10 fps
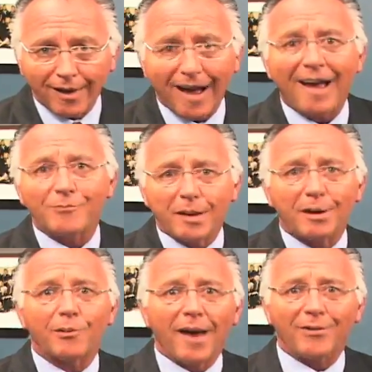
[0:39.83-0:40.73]
I've been
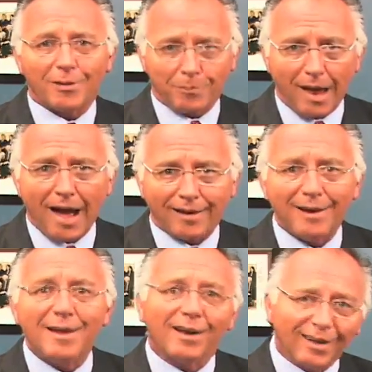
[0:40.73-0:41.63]
around the block.
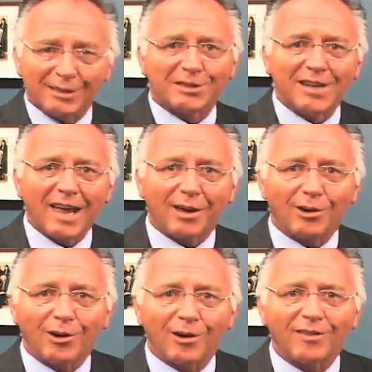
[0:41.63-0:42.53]
Let's take a
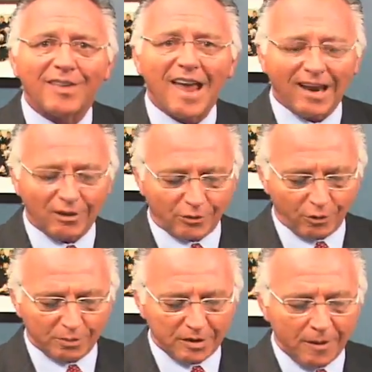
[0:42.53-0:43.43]
look at the age
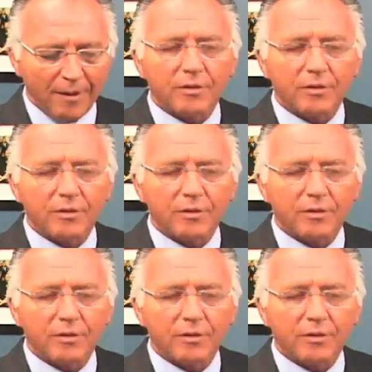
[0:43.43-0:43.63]
groups.